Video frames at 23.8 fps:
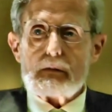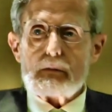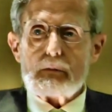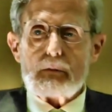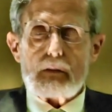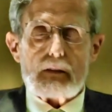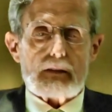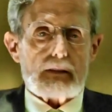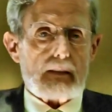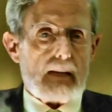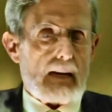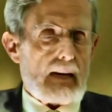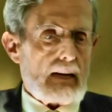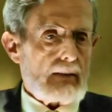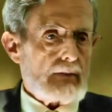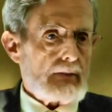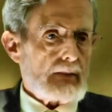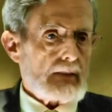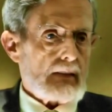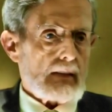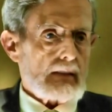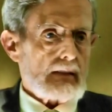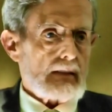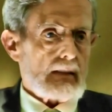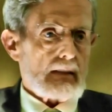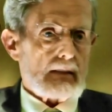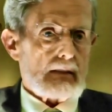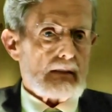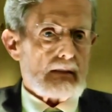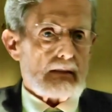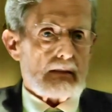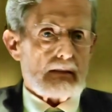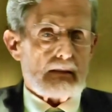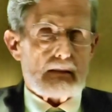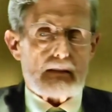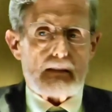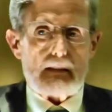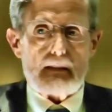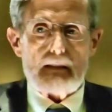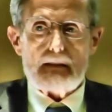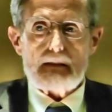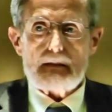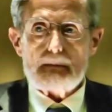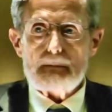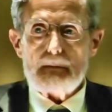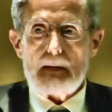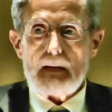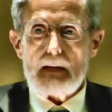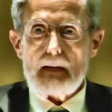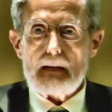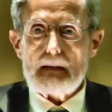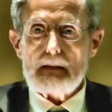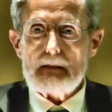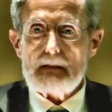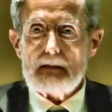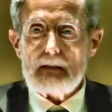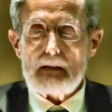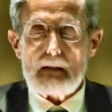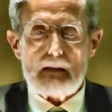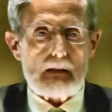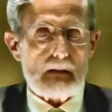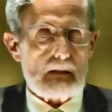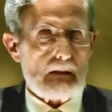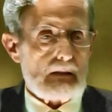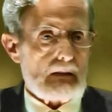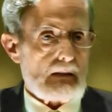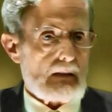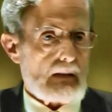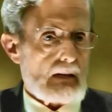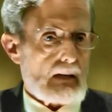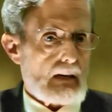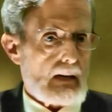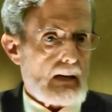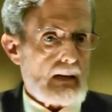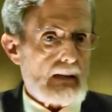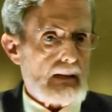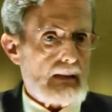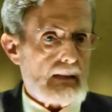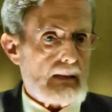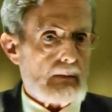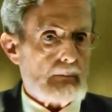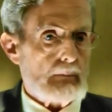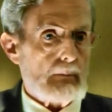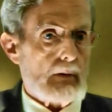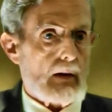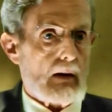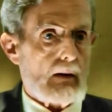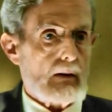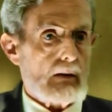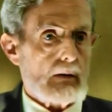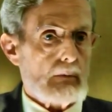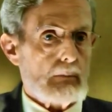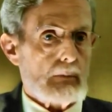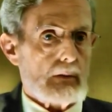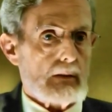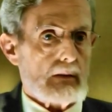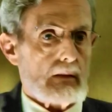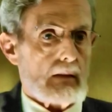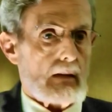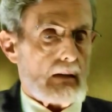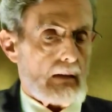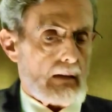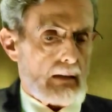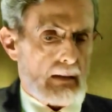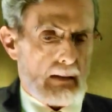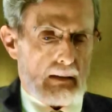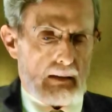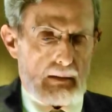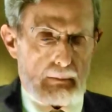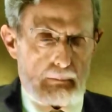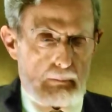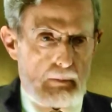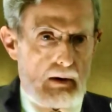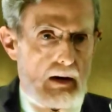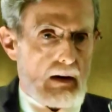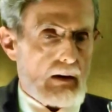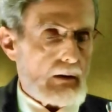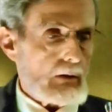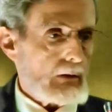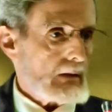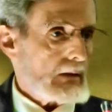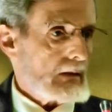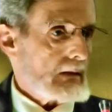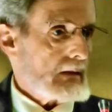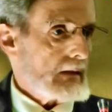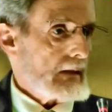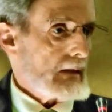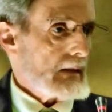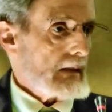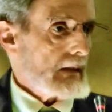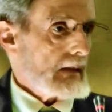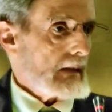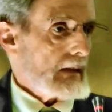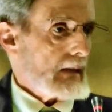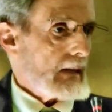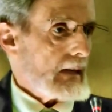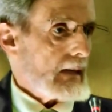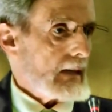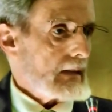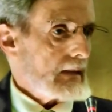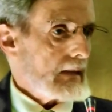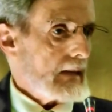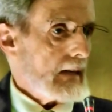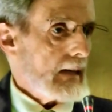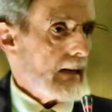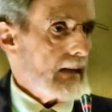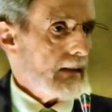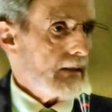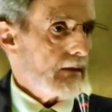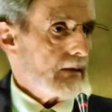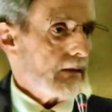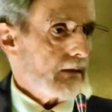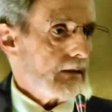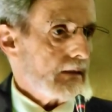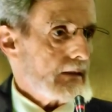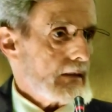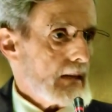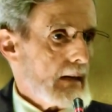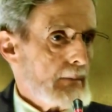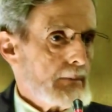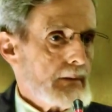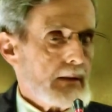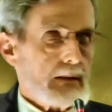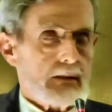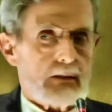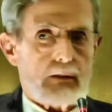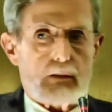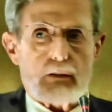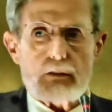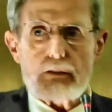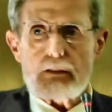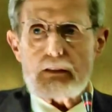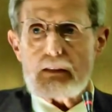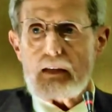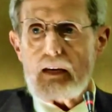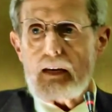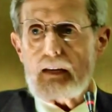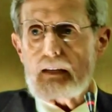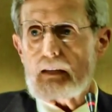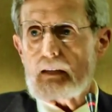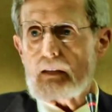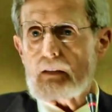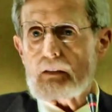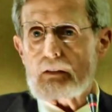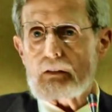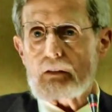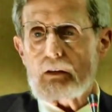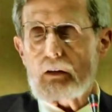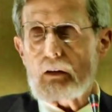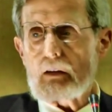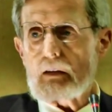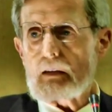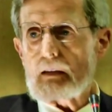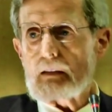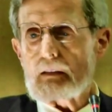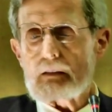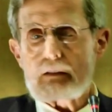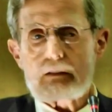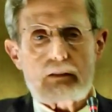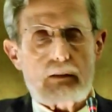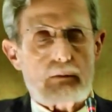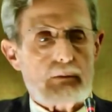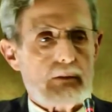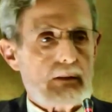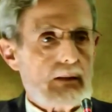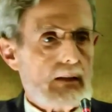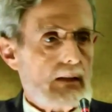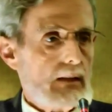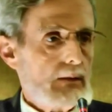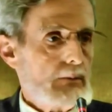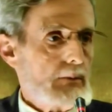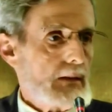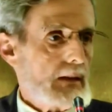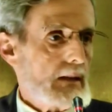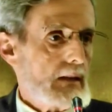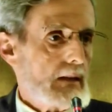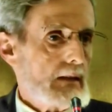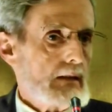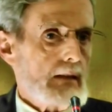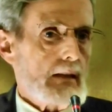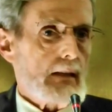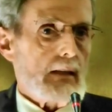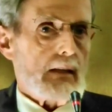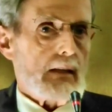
was evident that these men are highly immoral, immoral. And I just stopped associating or talking to some of these because